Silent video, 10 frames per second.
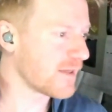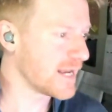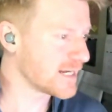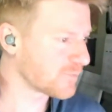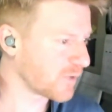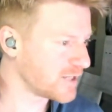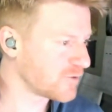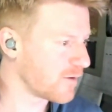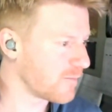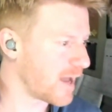they explain
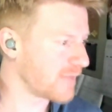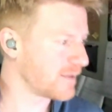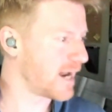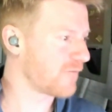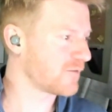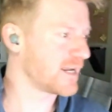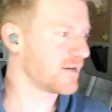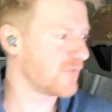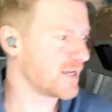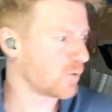to him that after they
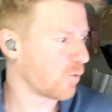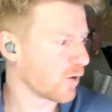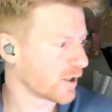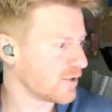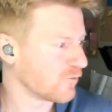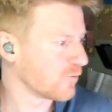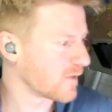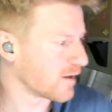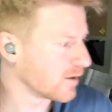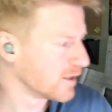convene the working group,
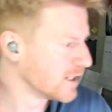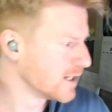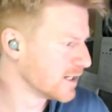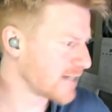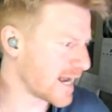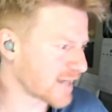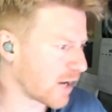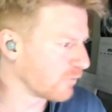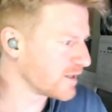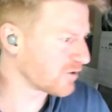they'll task
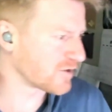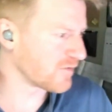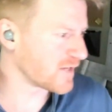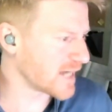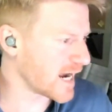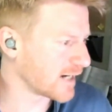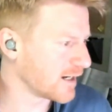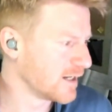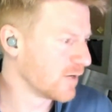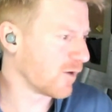out research of the
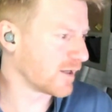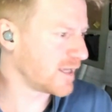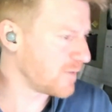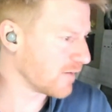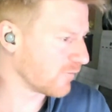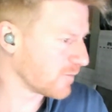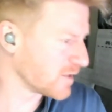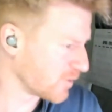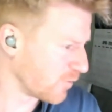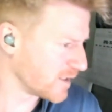tech while keeping it from
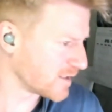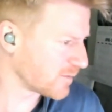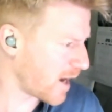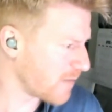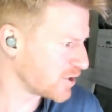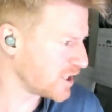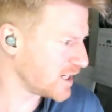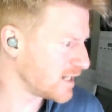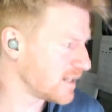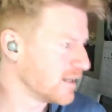the Soviet spy
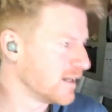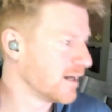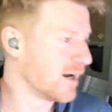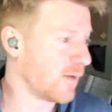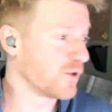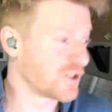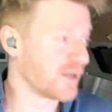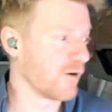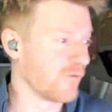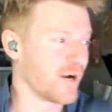machine, which
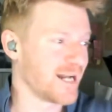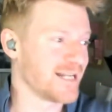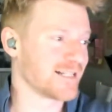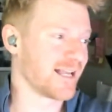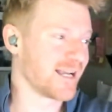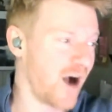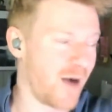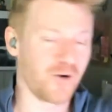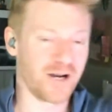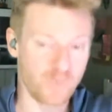they're afraid is like
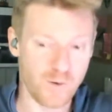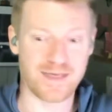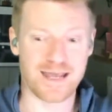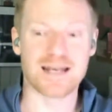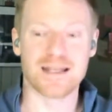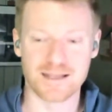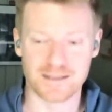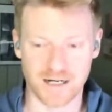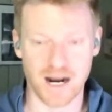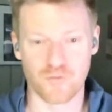operating within
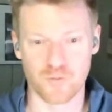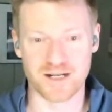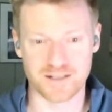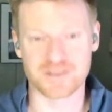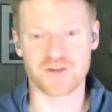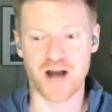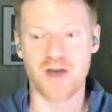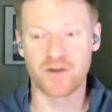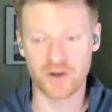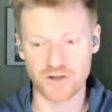the government, because they're
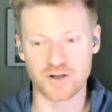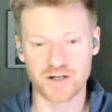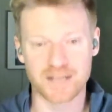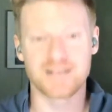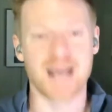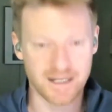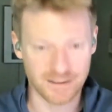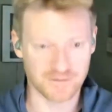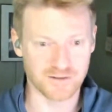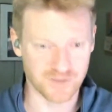not very good at getting the